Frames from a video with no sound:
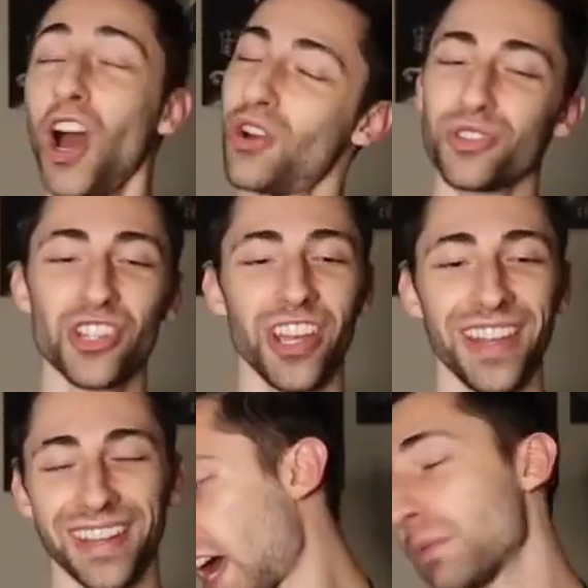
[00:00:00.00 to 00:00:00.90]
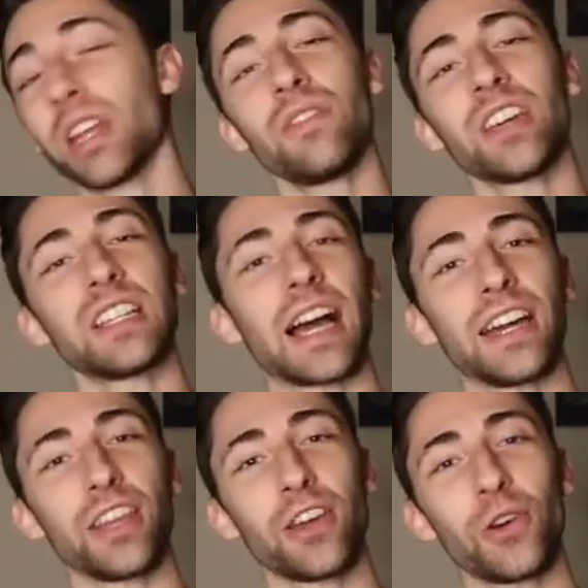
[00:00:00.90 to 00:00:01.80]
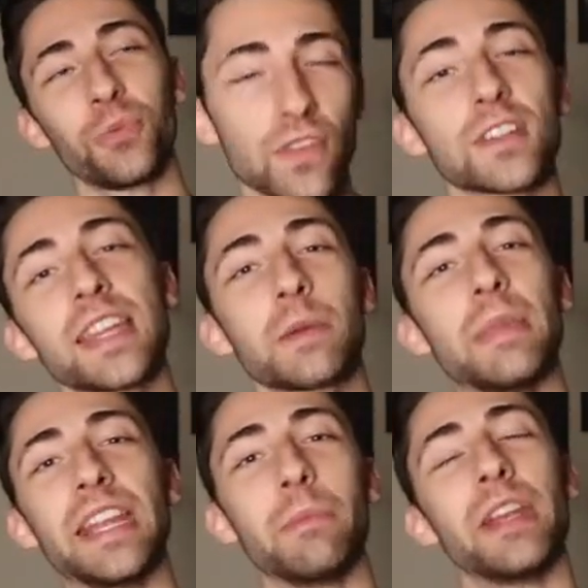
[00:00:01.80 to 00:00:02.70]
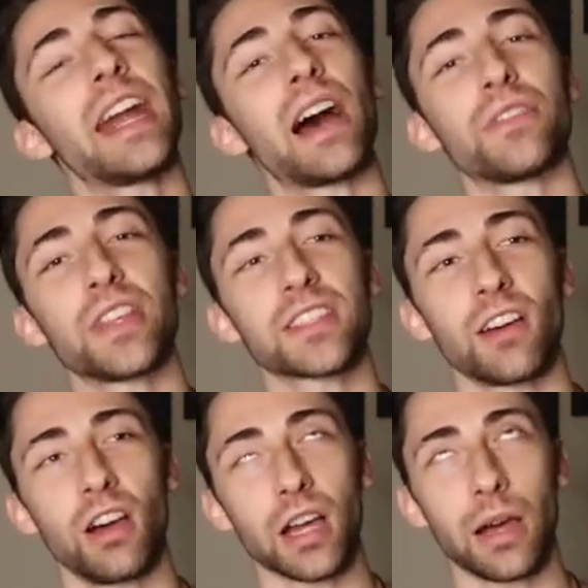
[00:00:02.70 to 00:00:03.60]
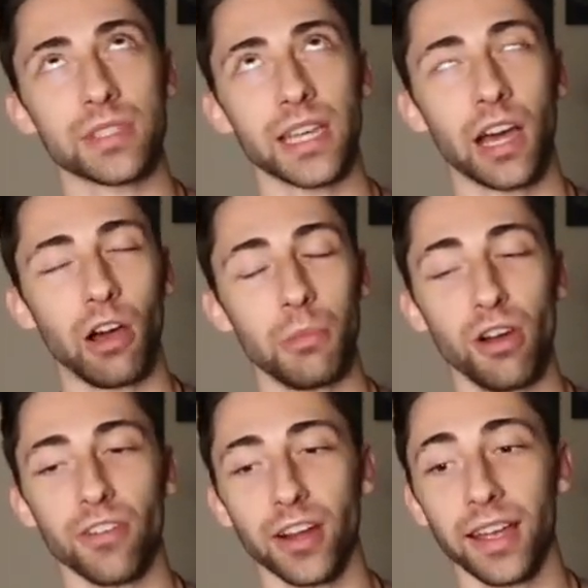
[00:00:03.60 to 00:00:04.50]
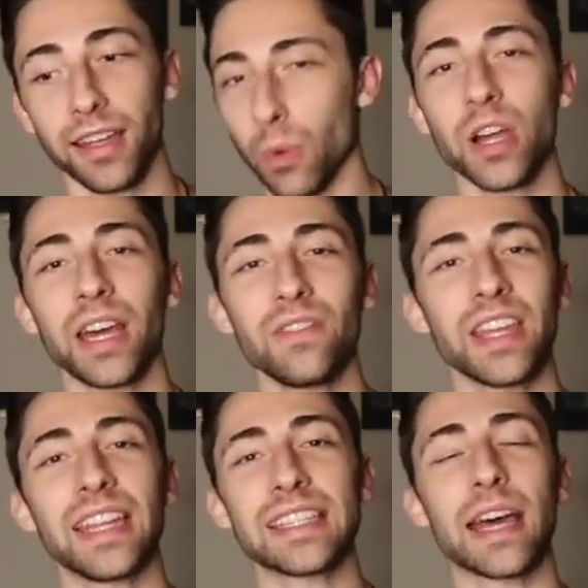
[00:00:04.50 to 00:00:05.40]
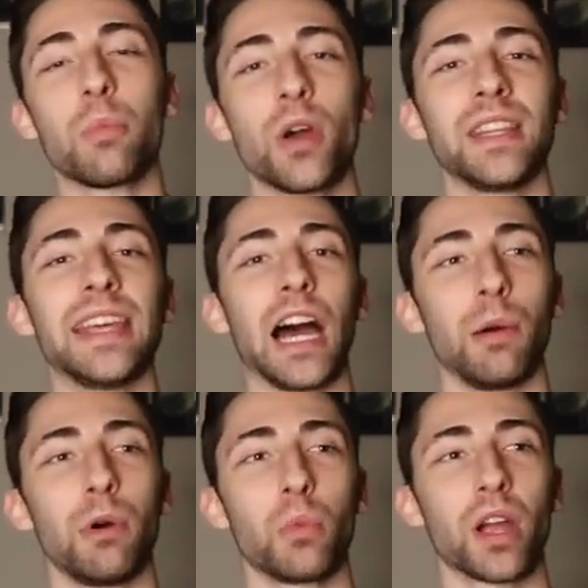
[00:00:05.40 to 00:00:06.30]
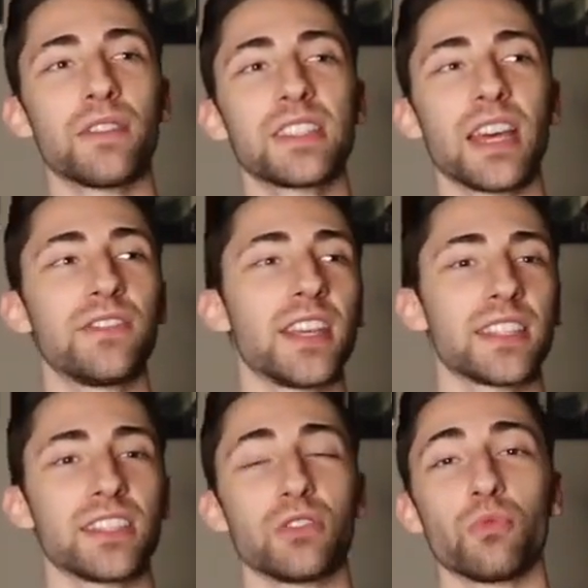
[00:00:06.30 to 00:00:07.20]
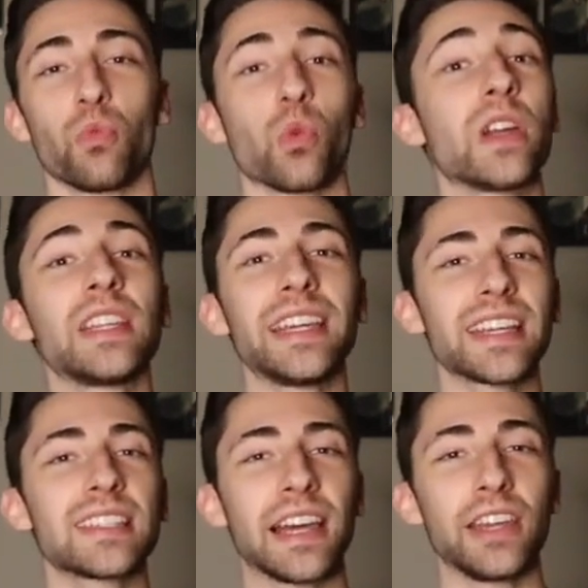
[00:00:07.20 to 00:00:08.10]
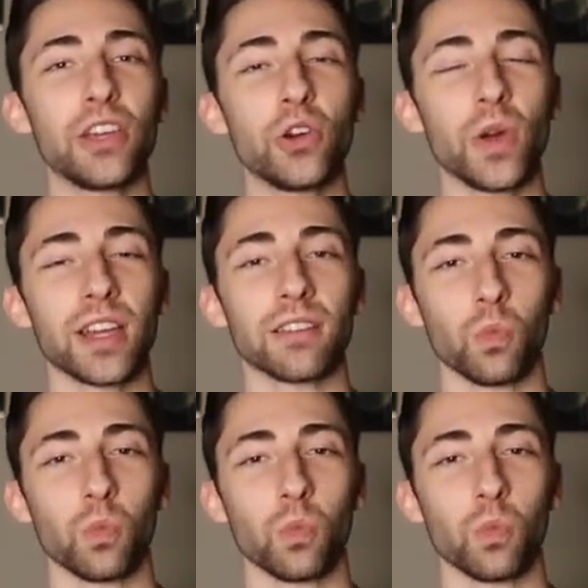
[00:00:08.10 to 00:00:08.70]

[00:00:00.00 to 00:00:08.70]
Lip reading: Oh, sh**. I'm not even gonna lie to you. First, like, minute and a half of this song, I was like, oh, I'm over it. We're kind of getting to that point in the album where if stuff doesn't really excite you, it